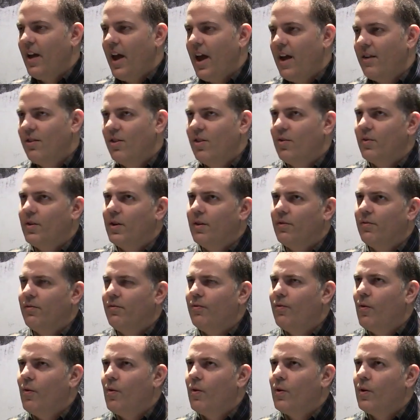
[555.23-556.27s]
had 3 or
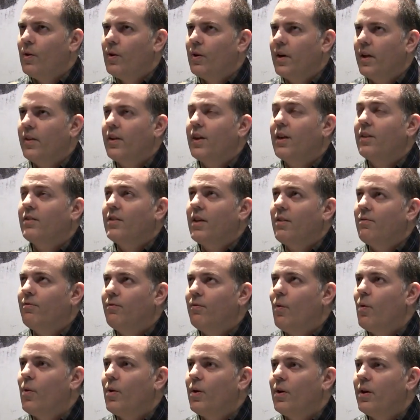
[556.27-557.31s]
4, I think it said
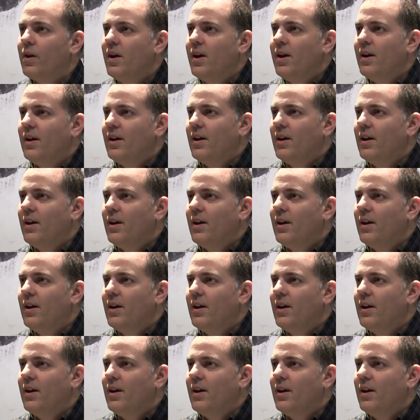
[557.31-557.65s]
4